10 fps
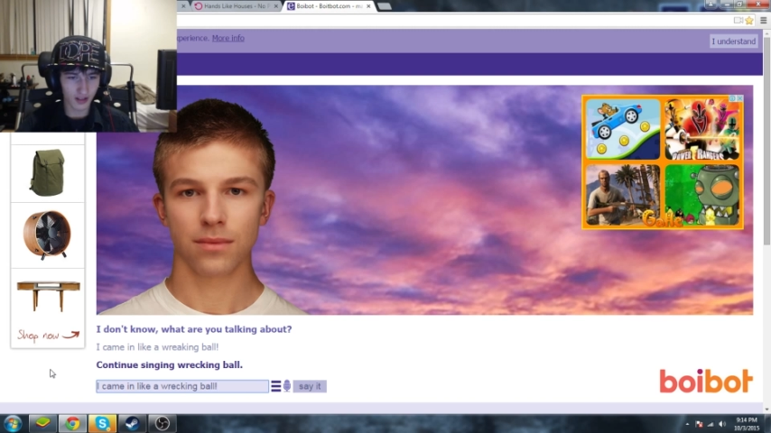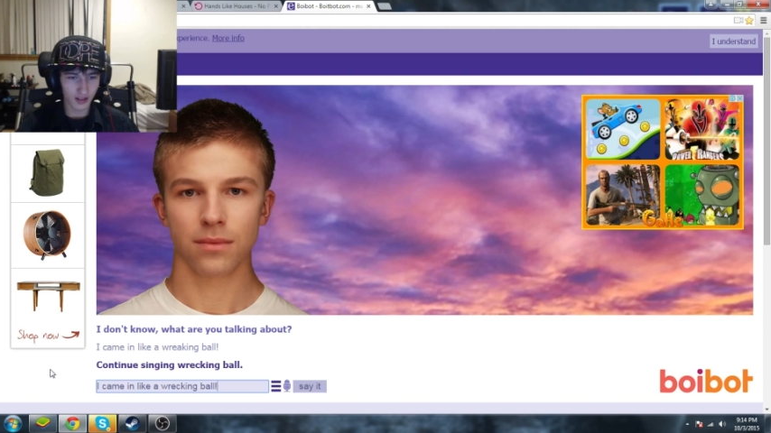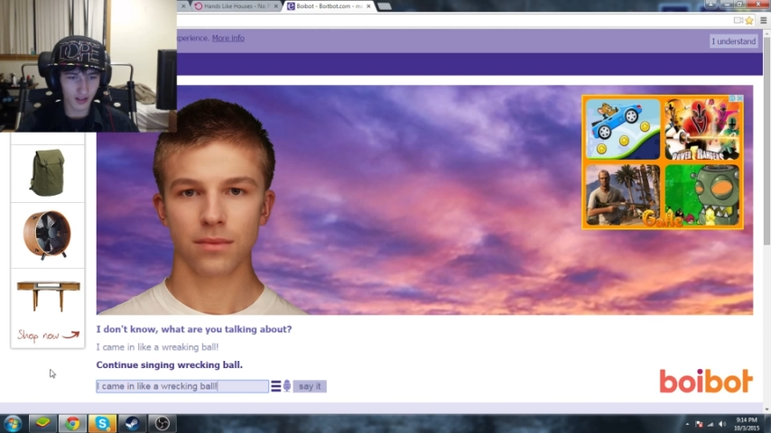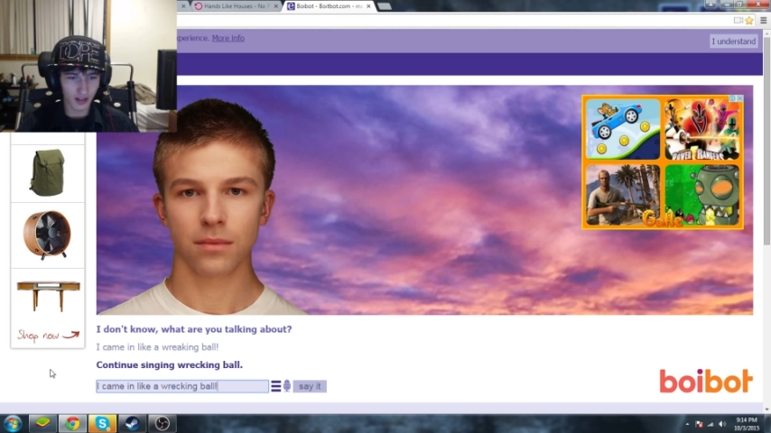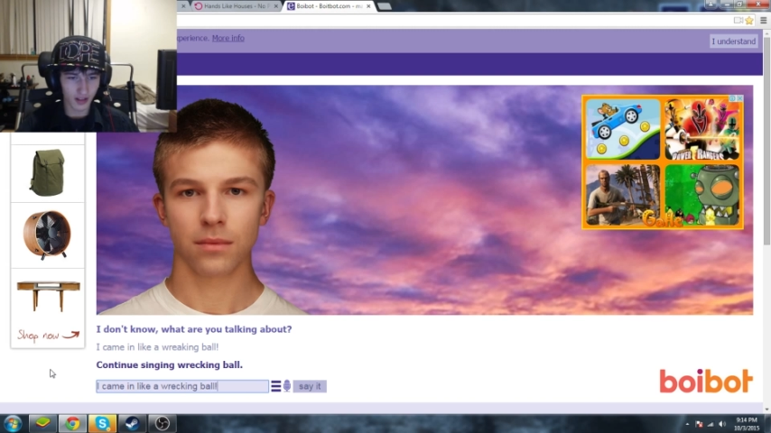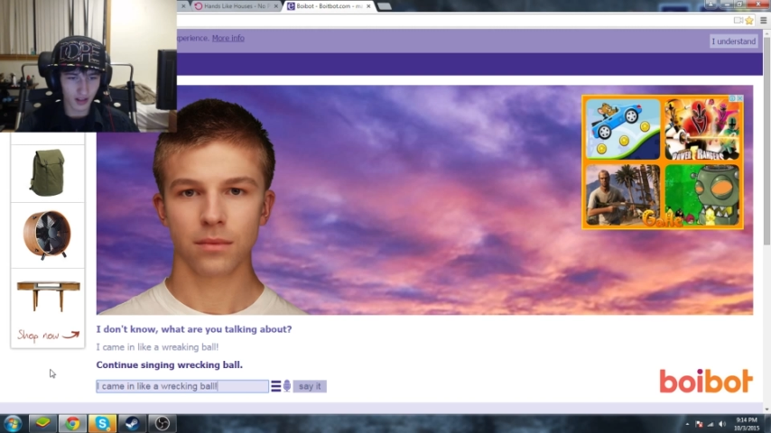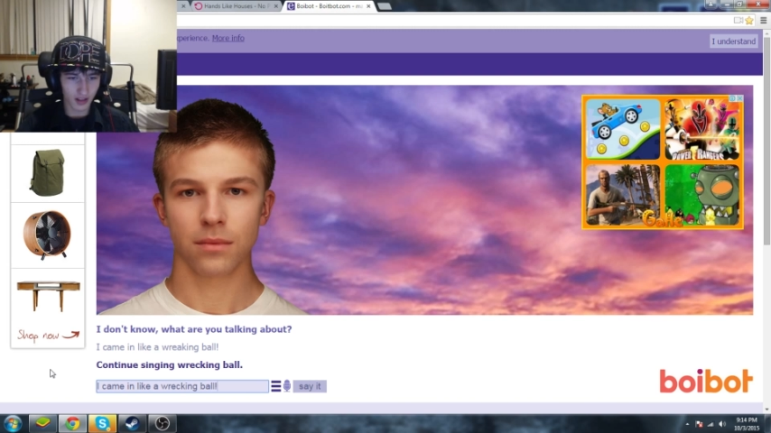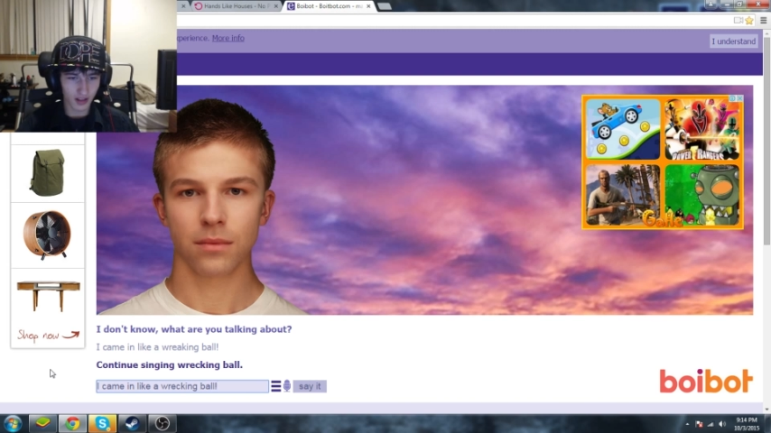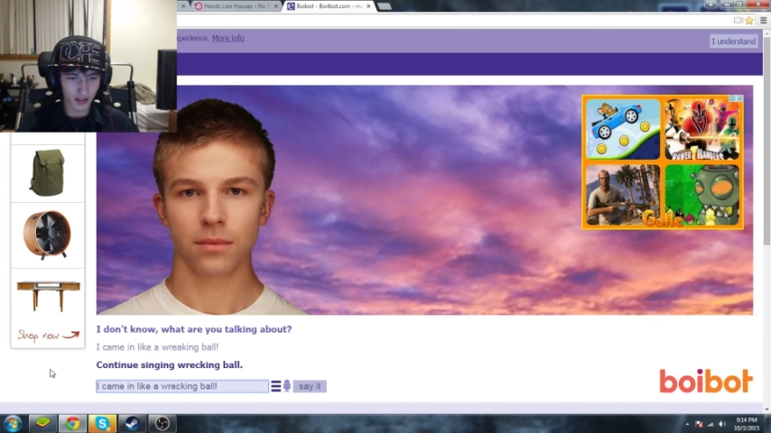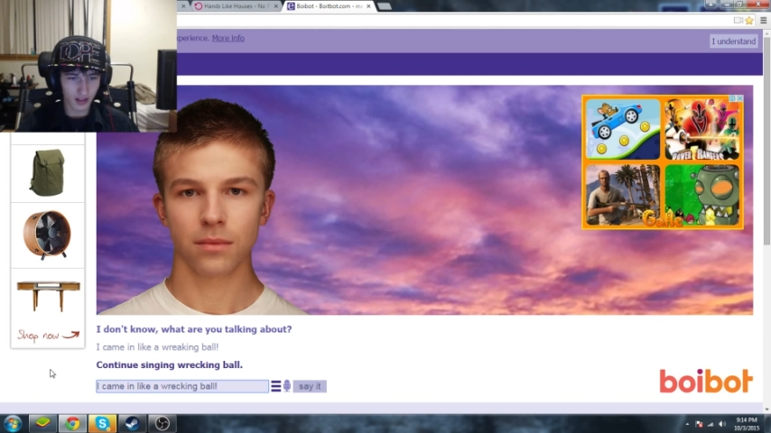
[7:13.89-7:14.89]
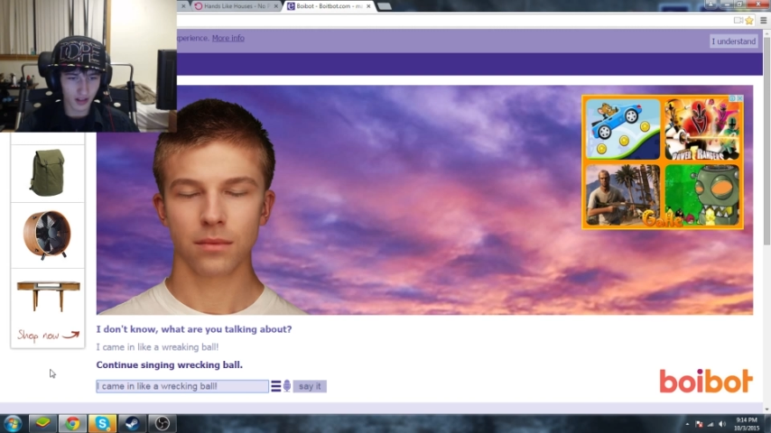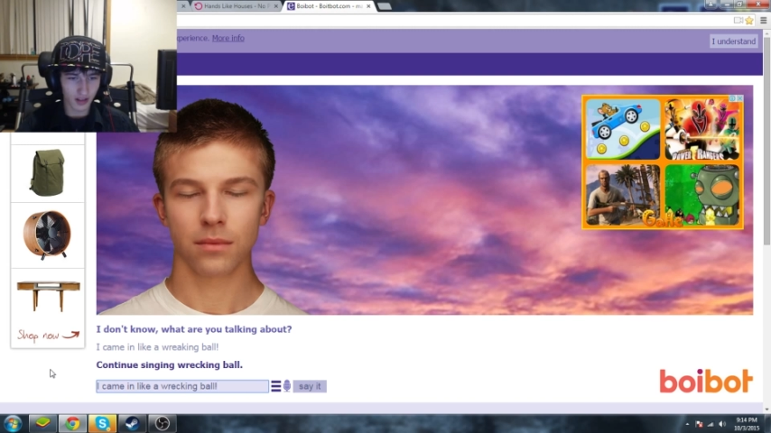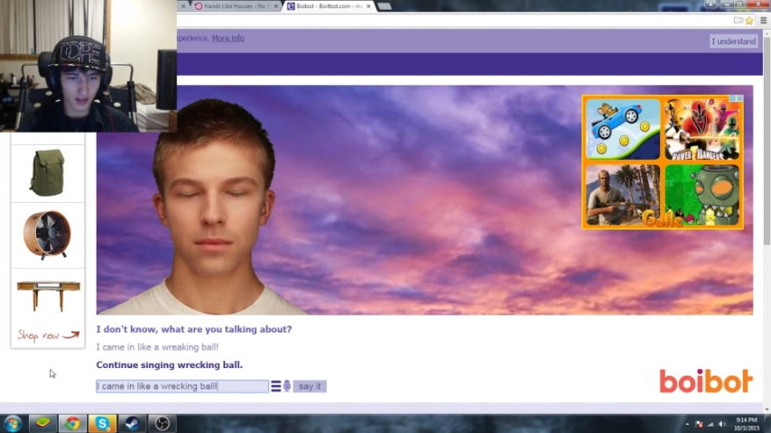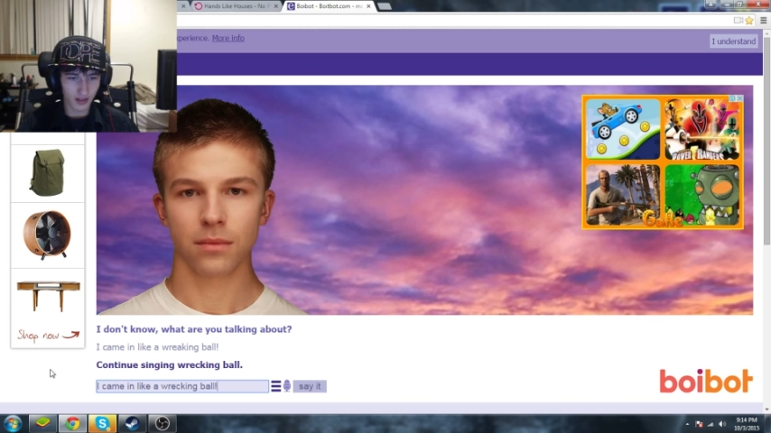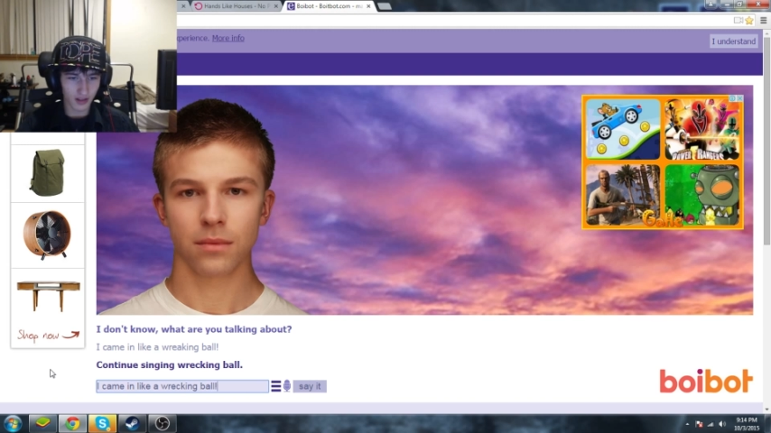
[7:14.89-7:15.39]

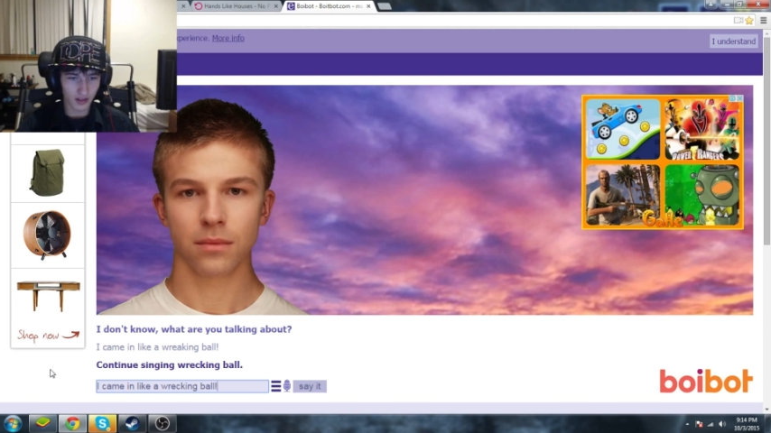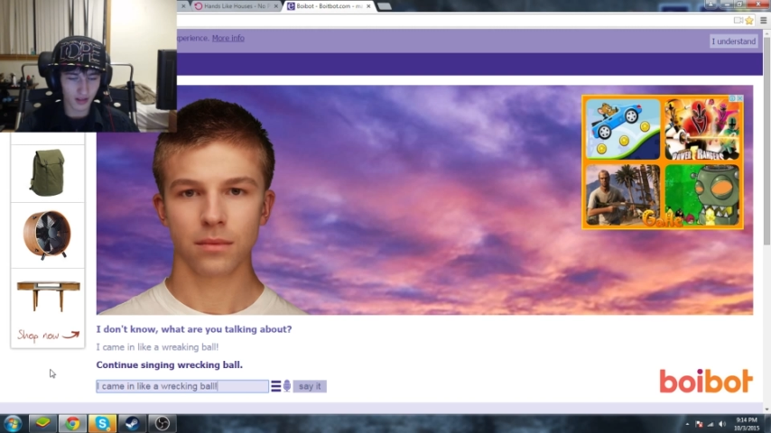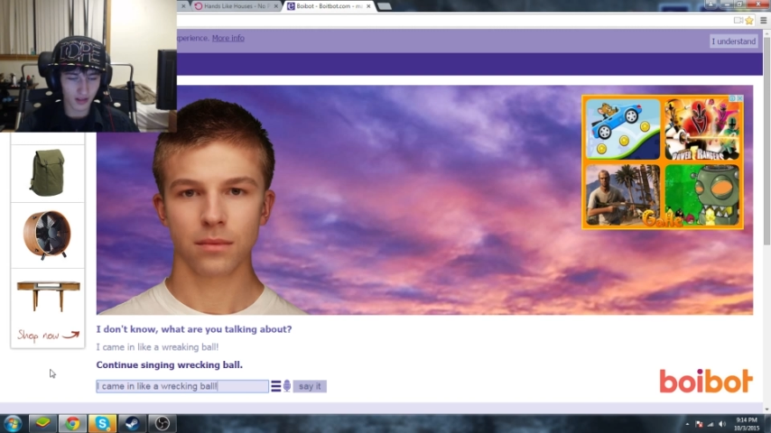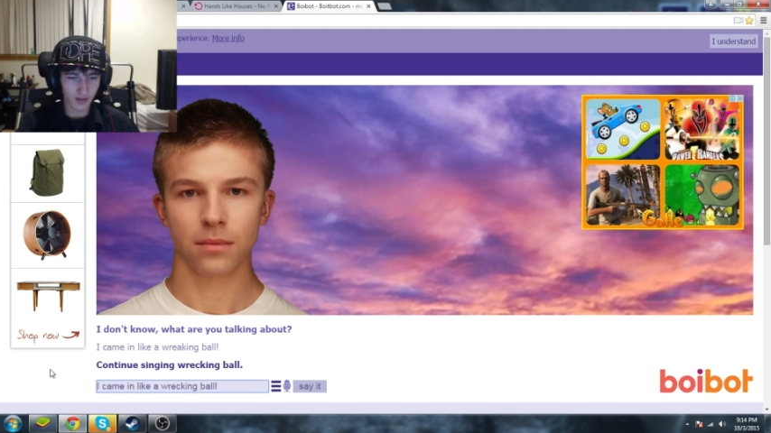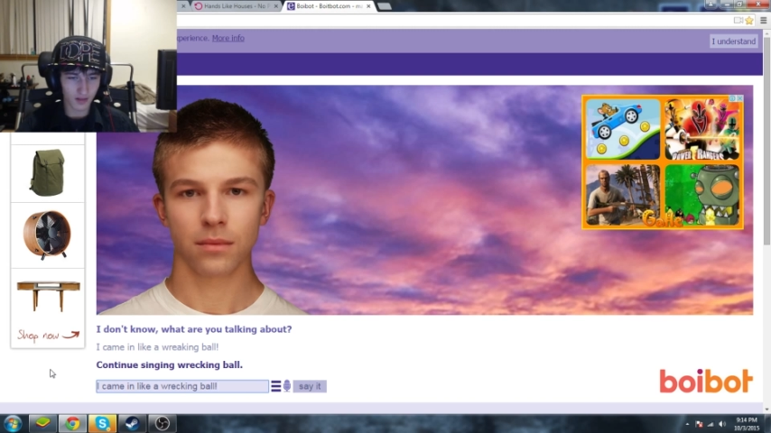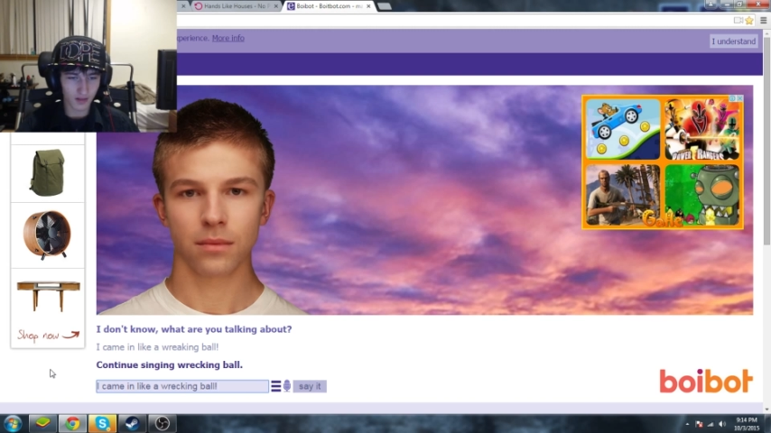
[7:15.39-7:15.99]
Nothing is said.